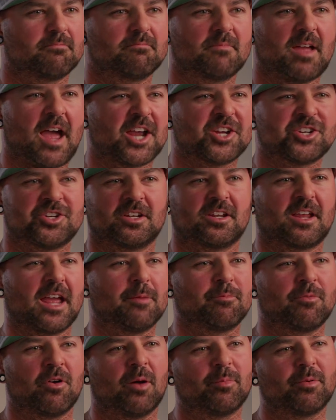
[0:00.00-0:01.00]
action
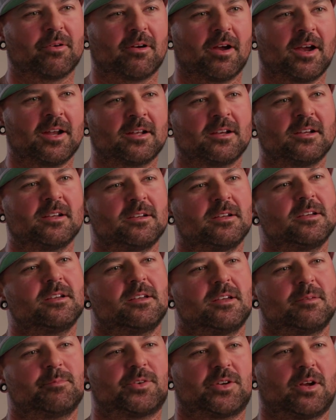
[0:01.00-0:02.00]
camera operator,
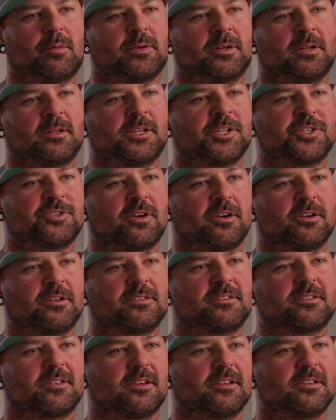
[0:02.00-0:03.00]
predominantly
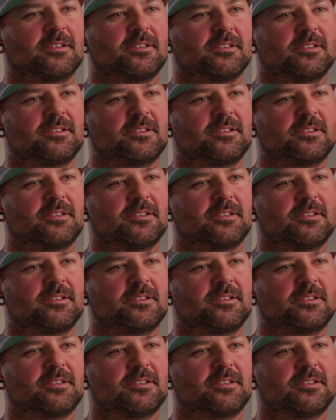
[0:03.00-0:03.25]
drones though.